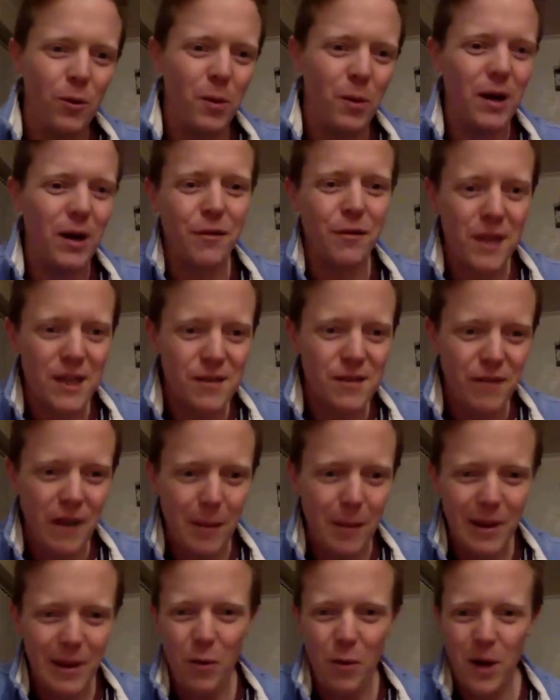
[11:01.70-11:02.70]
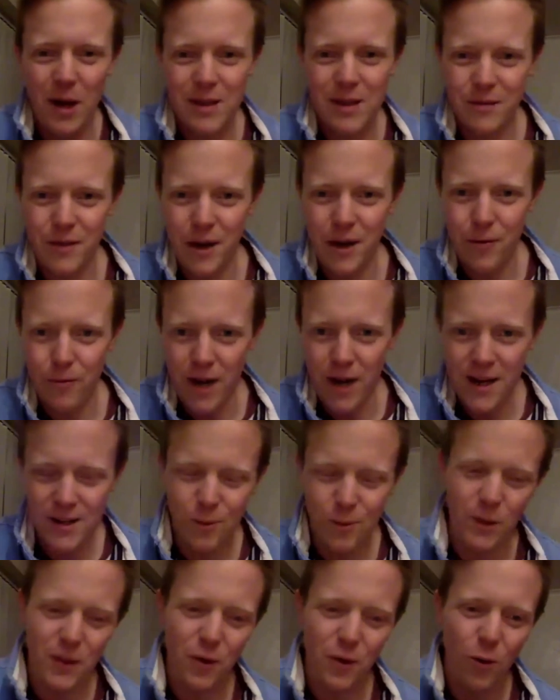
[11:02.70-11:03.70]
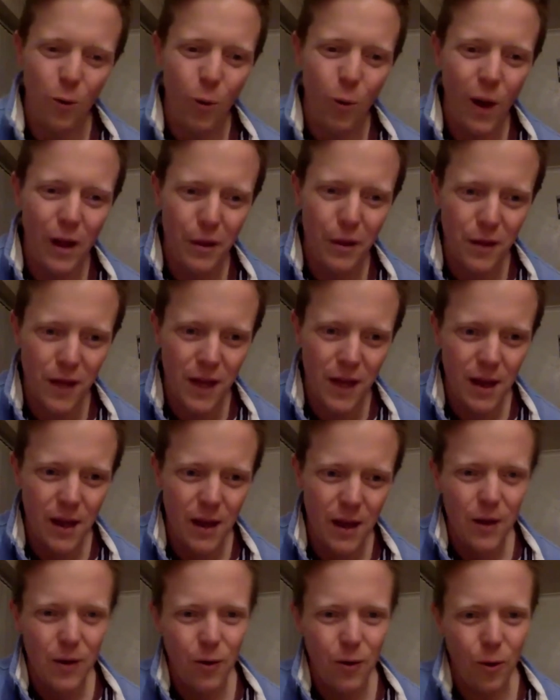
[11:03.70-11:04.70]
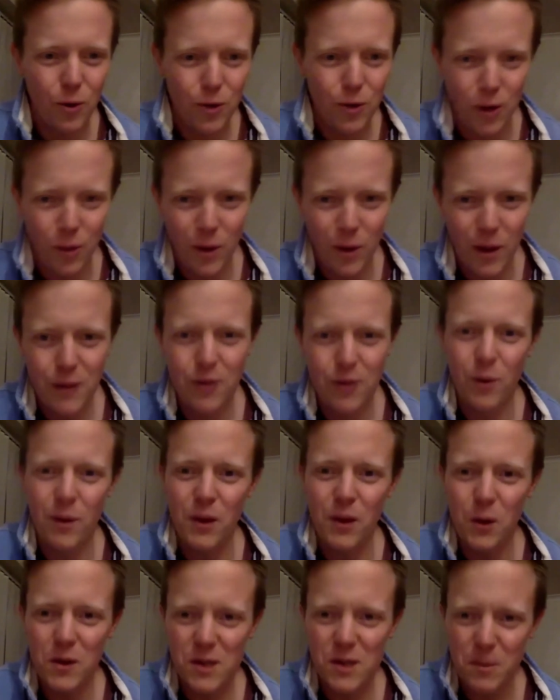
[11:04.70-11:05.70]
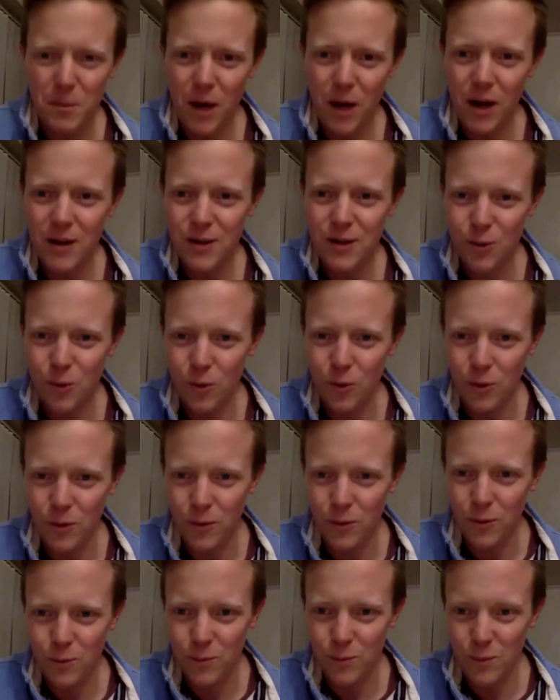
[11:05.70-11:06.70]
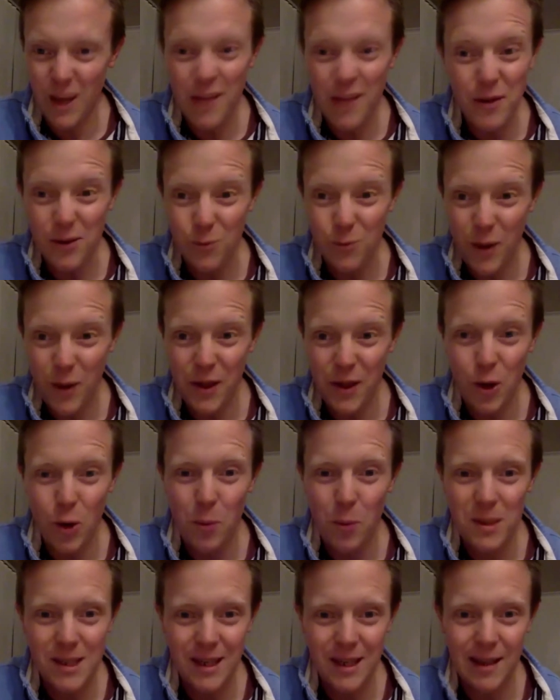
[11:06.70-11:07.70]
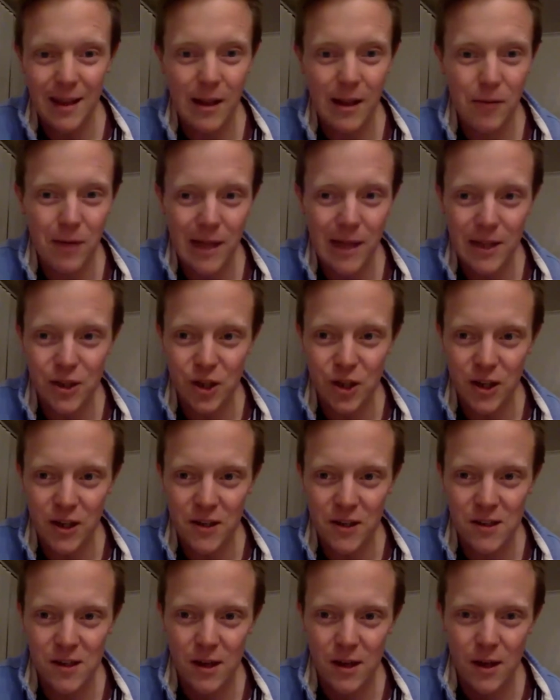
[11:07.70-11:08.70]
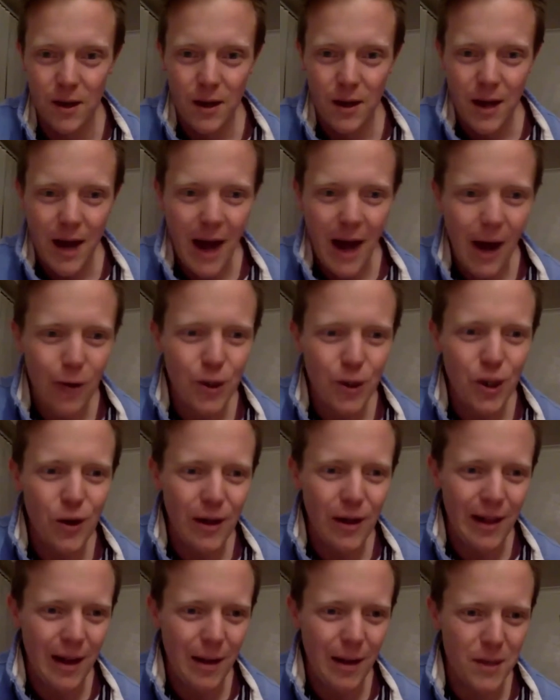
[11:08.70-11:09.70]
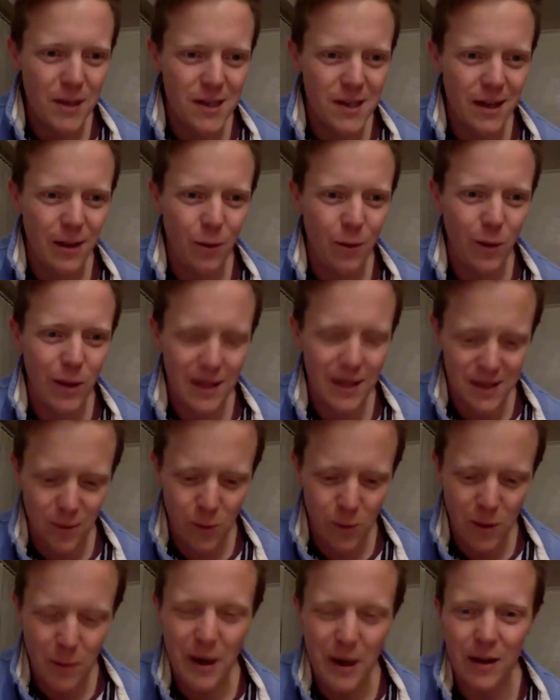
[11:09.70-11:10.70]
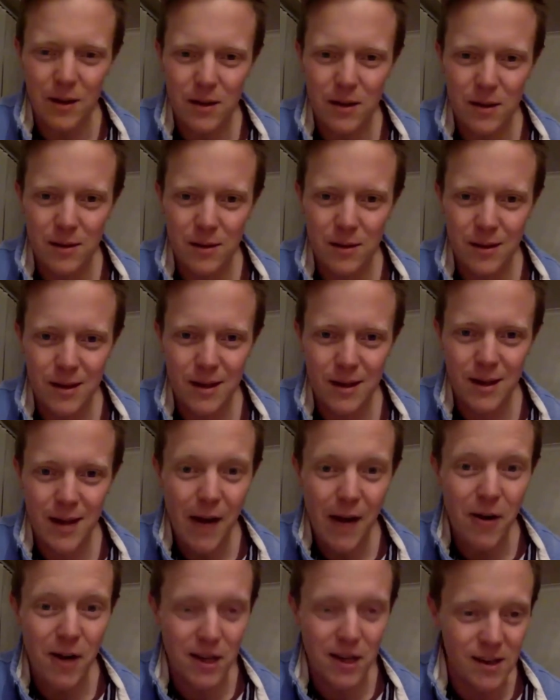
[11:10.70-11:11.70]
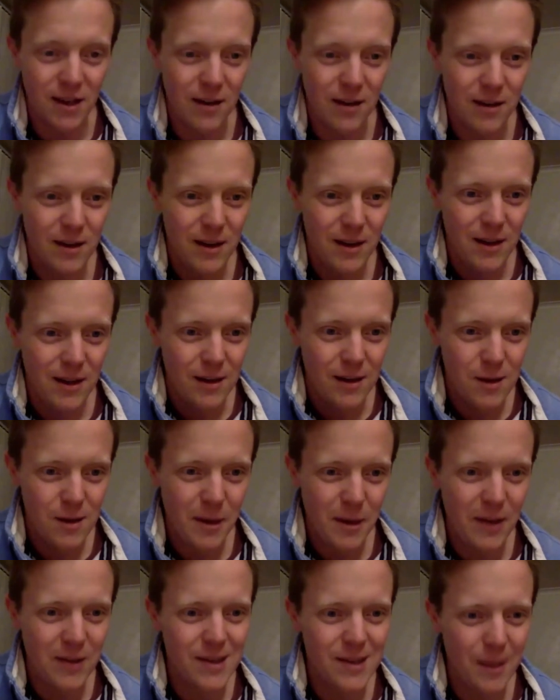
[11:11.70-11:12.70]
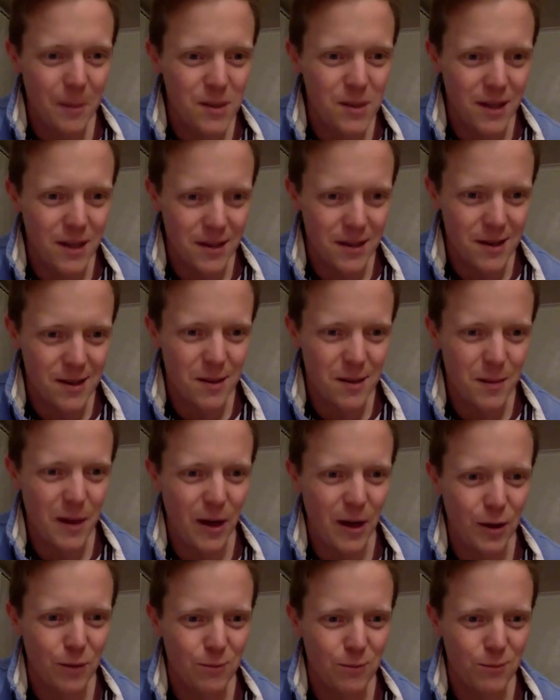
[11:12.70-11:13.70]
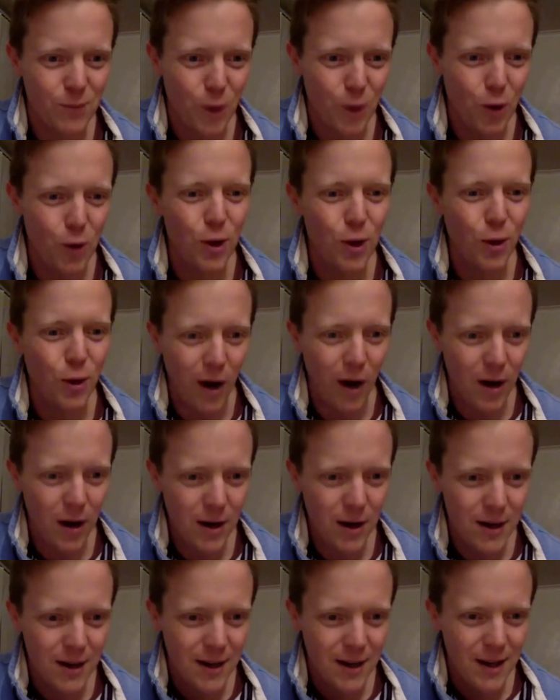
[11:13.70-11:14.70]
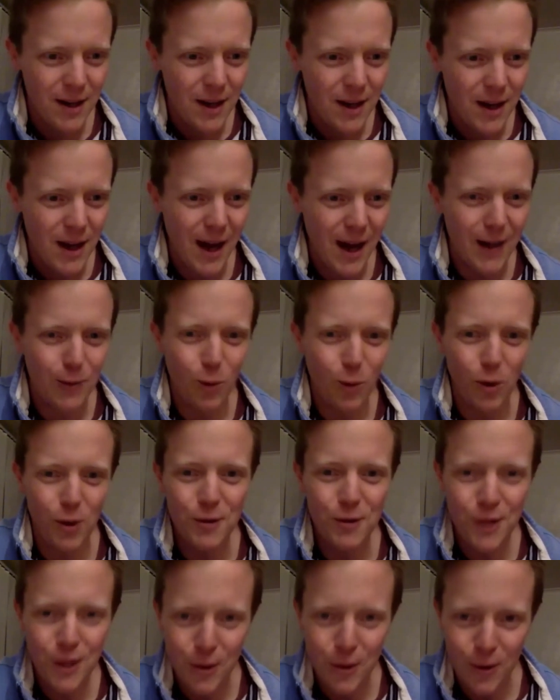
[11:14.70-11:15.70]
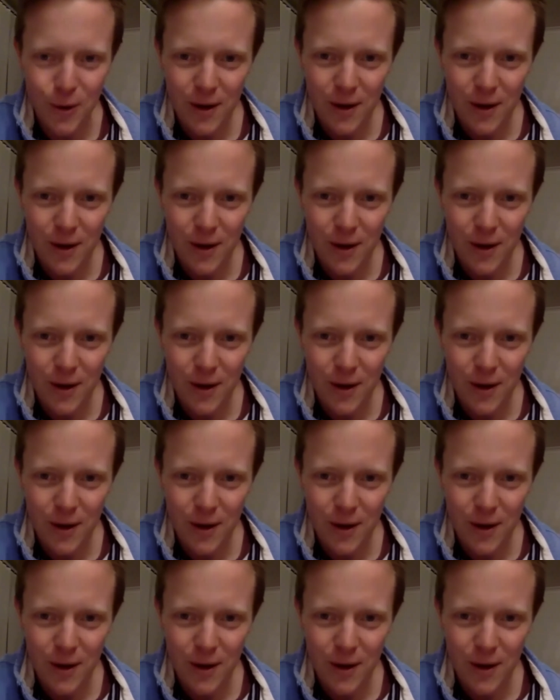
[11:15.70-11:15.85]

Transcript: part of this family or part of that race, whether you're wealthy or not wealthy, or whether you're smart, or even whether you're particularly religious. How do you climb this hill? Well, it's all about character. It's about substance. It's about who you are and what you do.